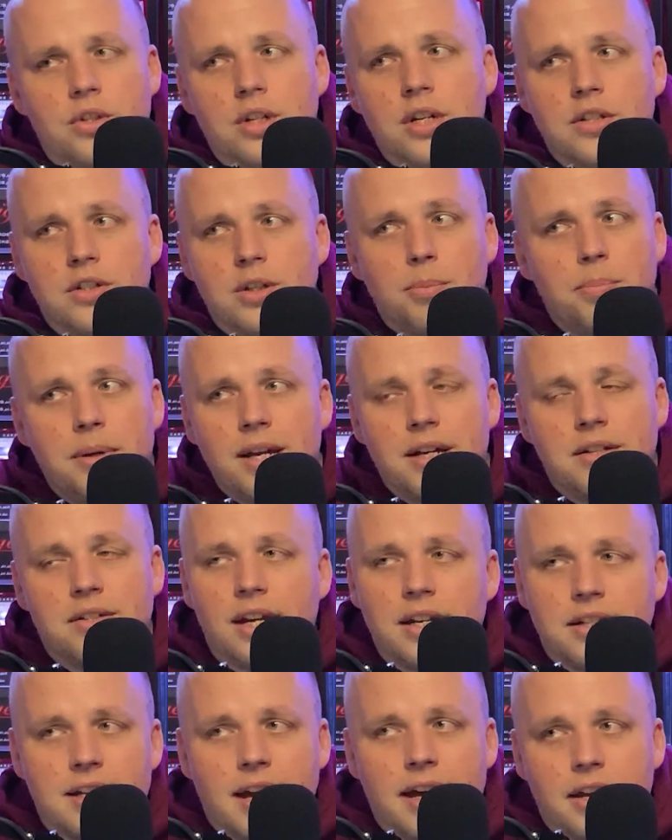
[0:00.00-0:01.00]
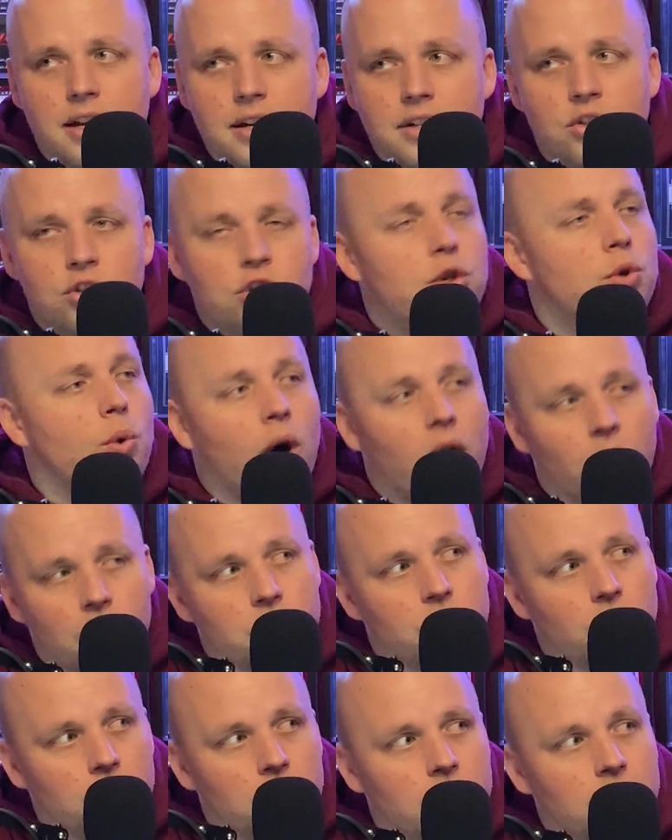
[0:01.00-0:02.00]
and as a PSA 10 it's
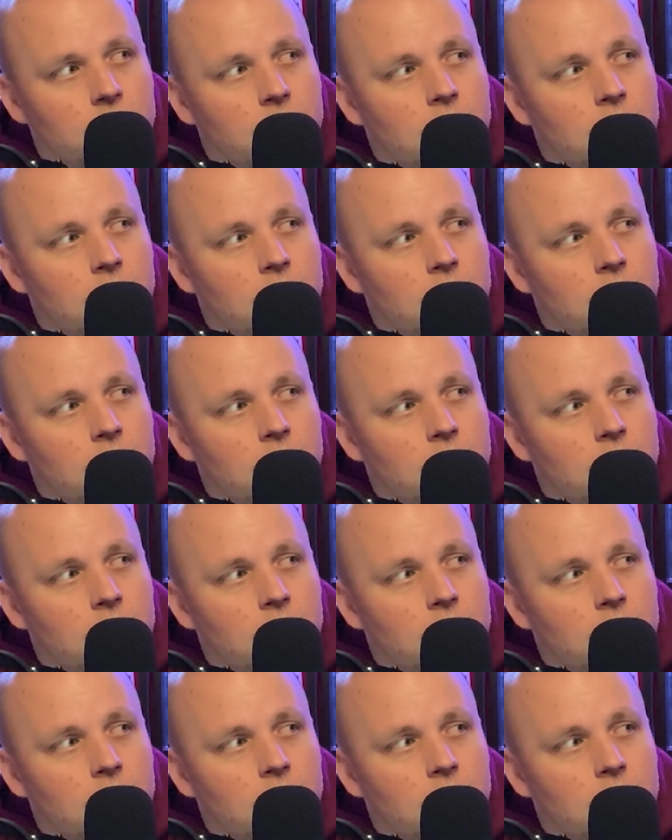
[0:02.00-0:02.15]
$200,